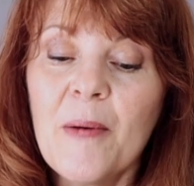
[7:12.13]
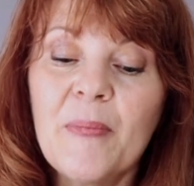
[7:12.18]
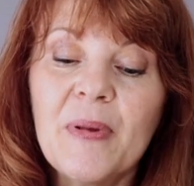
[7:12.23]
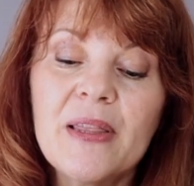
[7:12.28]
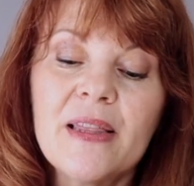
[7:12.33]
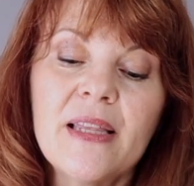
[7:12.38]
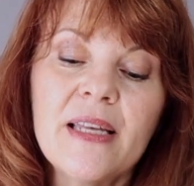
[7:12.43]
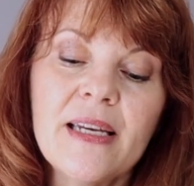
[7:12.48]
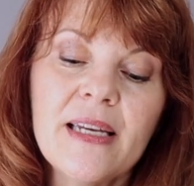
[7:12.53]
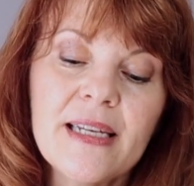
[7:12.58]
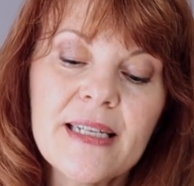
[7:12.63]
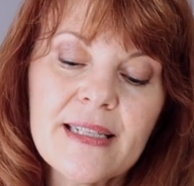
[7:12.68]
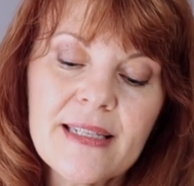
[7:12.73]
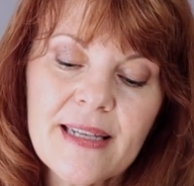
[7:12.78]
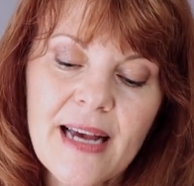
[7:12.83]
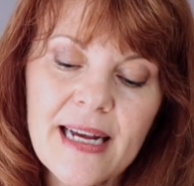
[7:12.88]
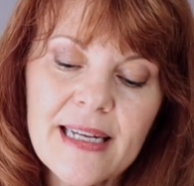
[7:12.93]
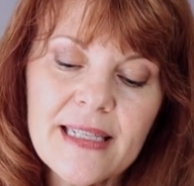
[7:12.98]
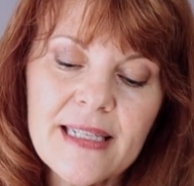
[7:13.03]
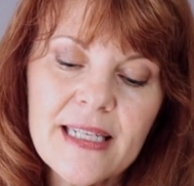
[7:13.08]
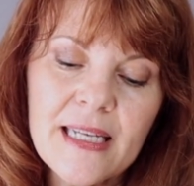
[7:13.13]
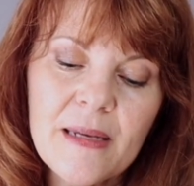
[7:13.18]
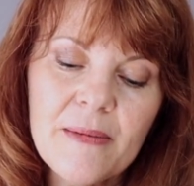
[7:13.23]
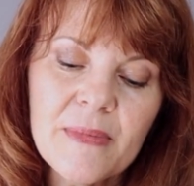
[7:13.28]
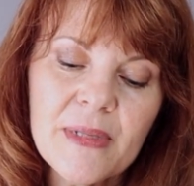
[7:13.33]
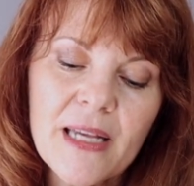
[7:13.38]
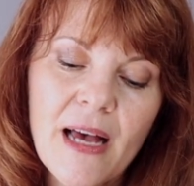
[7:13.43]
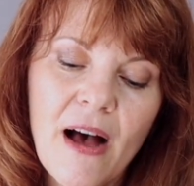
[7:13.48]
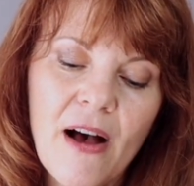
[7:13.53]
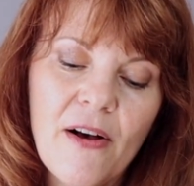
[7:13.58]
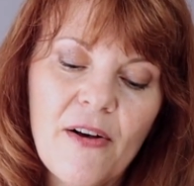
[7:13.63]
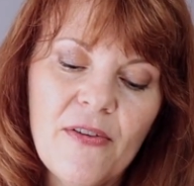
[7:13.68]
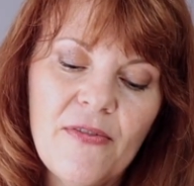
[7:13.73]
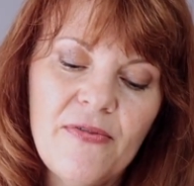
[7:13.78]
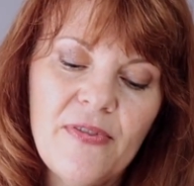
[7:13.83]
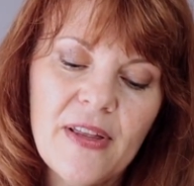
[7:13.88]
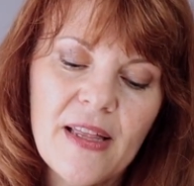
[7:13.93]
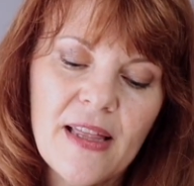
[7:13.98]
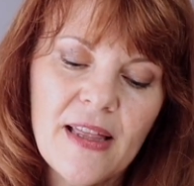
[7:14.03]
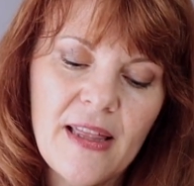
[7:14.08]
But the side seams
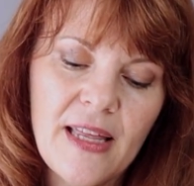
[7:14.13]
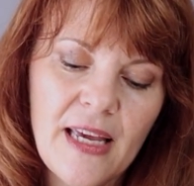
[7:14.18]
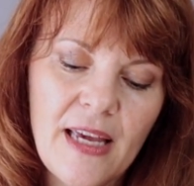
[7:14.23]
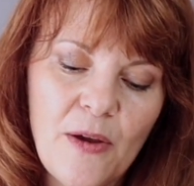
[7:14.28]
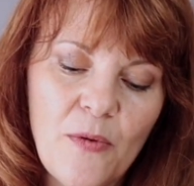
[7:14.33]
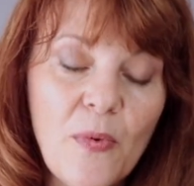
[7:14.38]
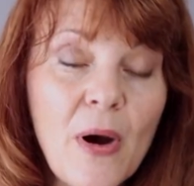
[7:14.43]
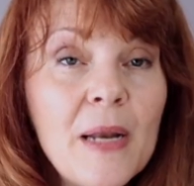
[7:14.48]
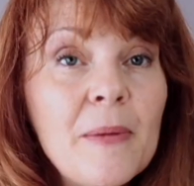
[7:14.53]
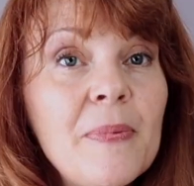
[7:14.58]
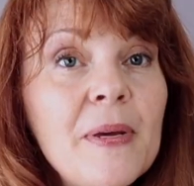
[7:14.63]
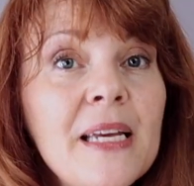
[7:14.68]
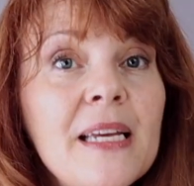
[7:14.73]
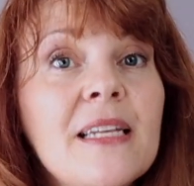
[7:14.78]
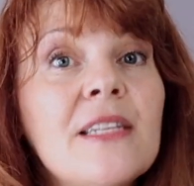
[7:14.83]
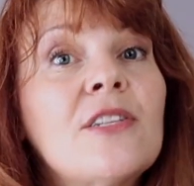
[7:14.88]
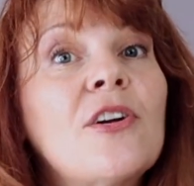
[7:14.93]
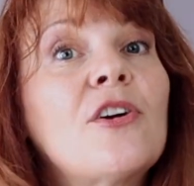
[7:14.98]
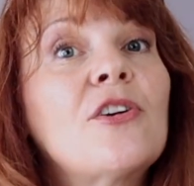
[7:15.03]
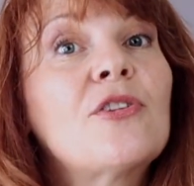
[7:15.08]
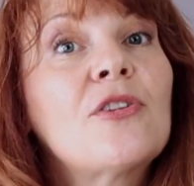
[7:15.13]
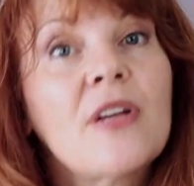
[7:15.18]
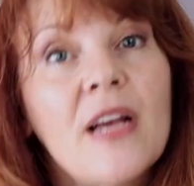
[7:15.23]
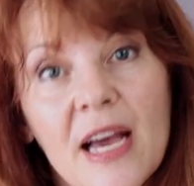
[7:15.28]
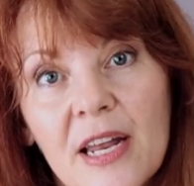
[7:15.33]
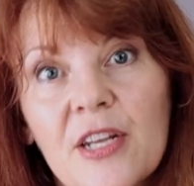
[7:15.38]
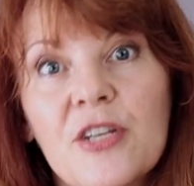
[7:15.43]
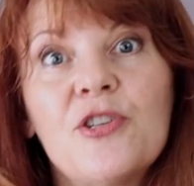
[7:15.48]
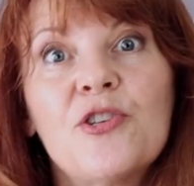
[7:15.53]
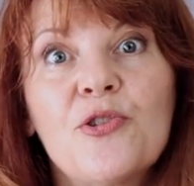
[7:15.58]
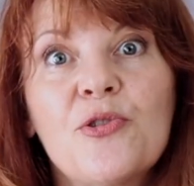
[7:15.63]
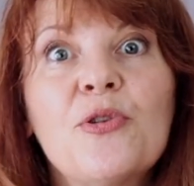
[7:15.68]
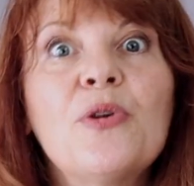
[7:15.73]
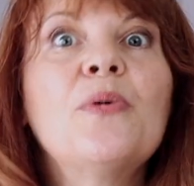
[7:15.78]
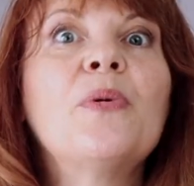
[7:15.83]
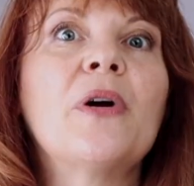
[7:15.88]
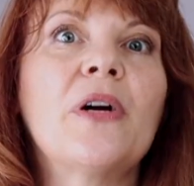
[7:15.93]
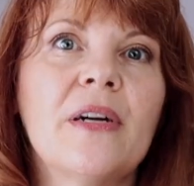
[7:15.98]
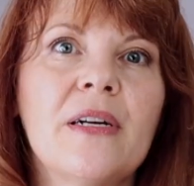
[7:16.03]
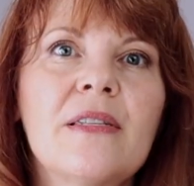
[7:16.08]
of the one piece are kind of
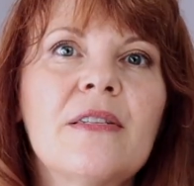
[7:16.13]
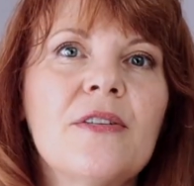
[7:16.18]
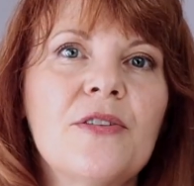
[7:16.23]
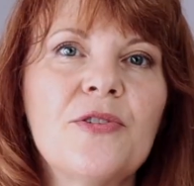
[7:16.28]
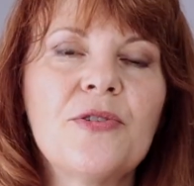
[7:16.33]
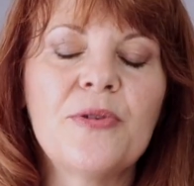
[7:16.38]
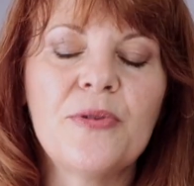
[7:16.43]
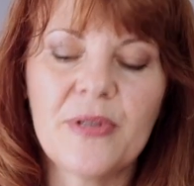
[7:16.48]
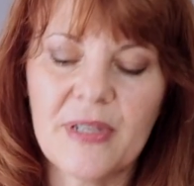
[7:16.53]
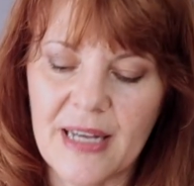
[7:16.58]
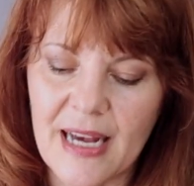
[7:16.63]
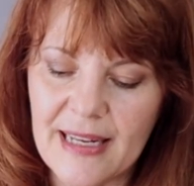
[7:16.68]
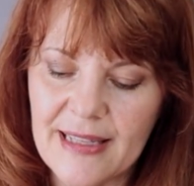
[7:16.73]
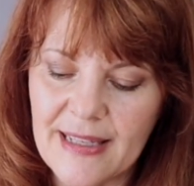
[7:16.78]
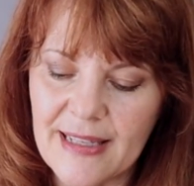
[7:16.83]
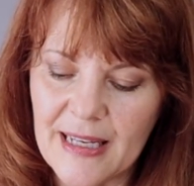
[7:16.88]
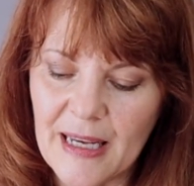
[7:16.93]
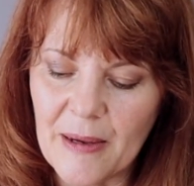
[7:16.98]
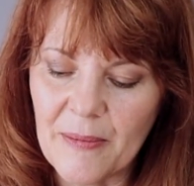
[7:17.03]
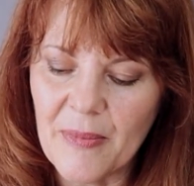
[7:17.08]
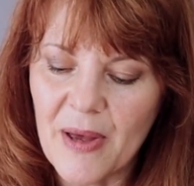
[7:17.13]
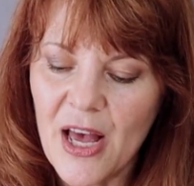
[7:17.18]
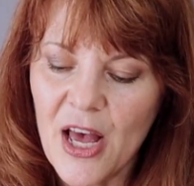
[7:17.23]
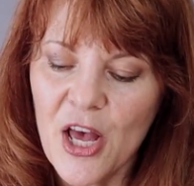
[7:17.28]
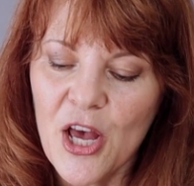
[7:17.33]
truer. It's a true side seam.